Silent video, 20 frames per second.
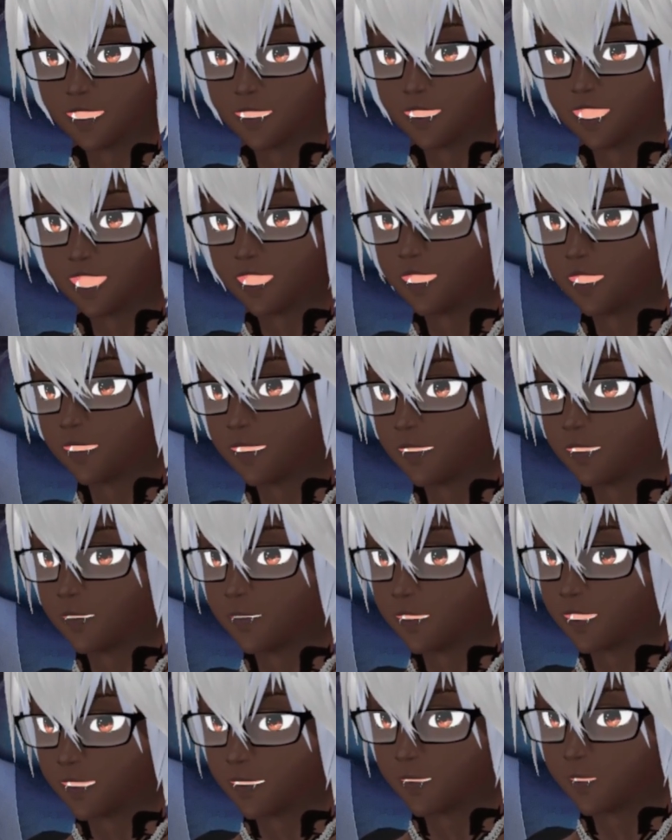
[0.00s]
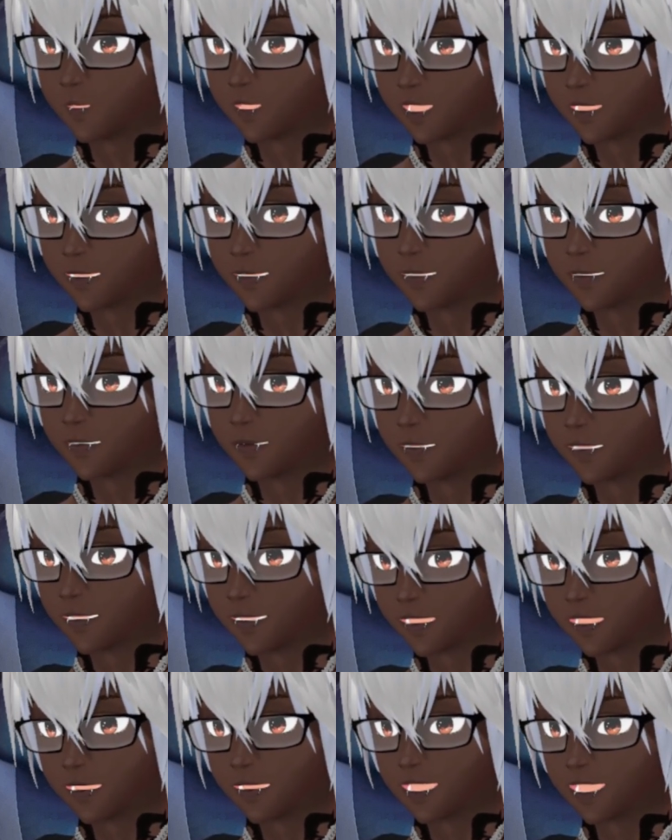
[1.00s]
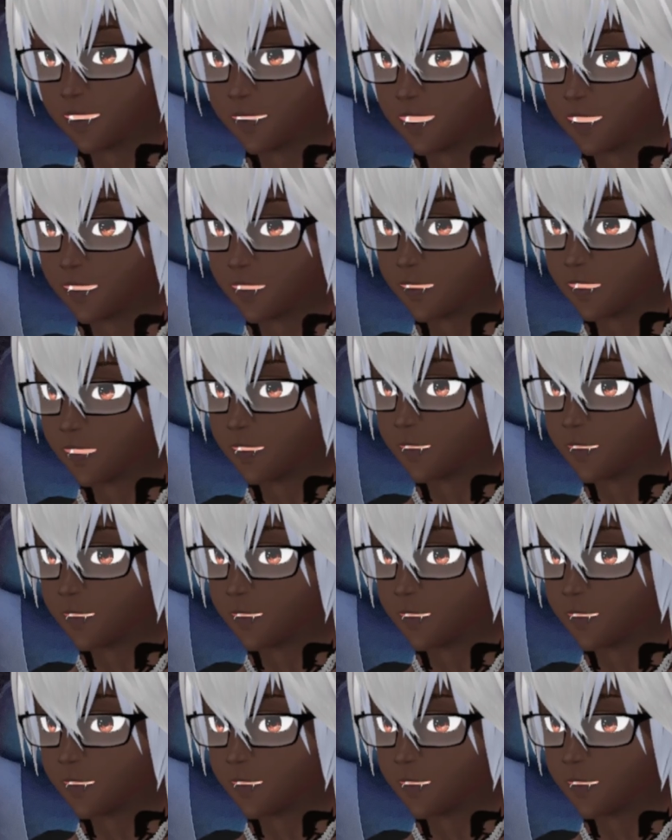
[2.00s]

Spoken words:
hybrid, which was just a net loss overall.